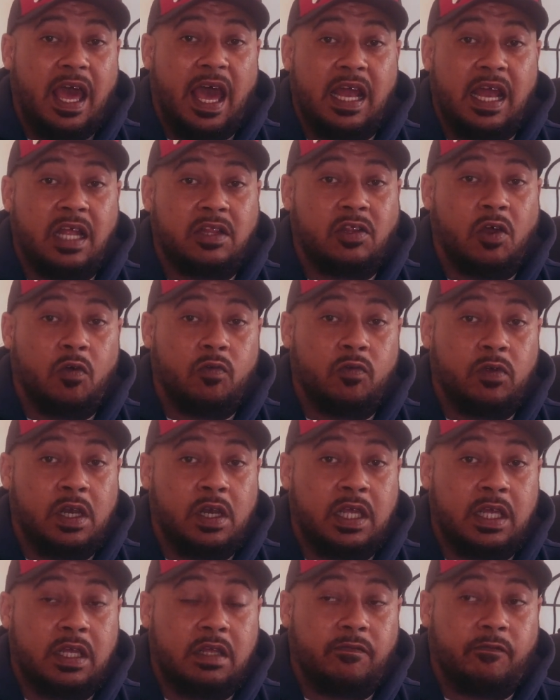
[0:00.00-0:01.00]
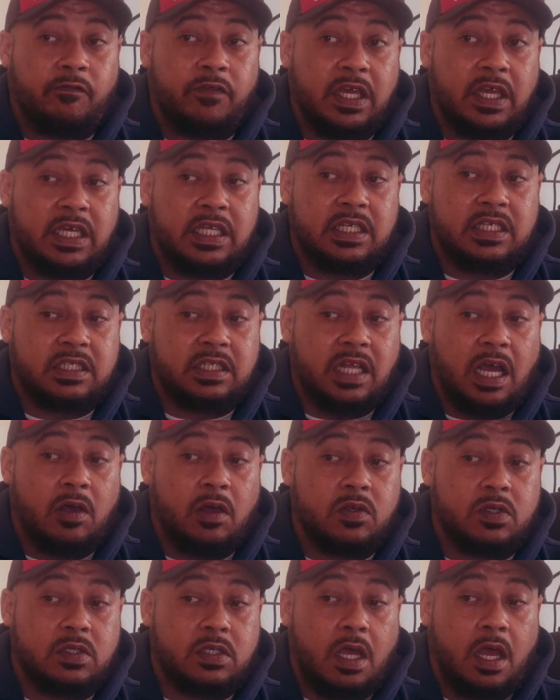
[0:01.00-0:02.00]
And I don't really think his
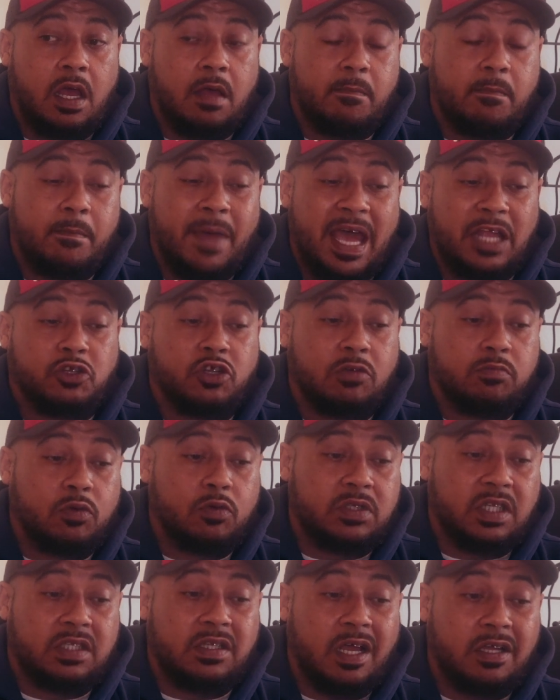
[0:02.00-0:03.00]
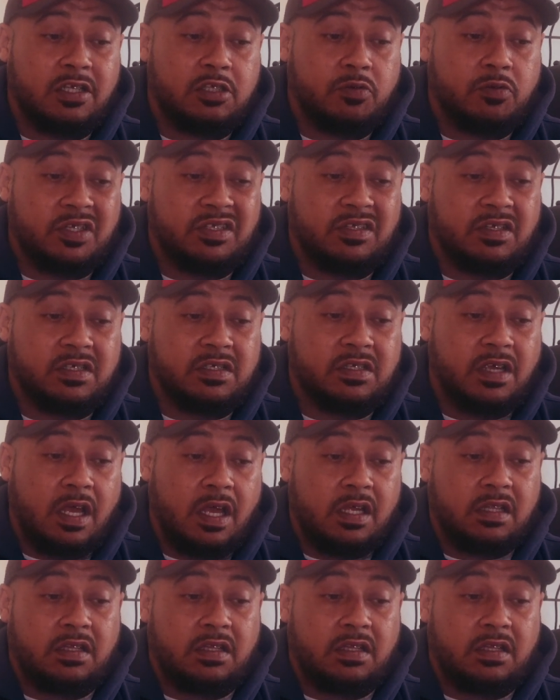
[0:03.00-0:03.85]
style's um, matchable to Tongue Twisters.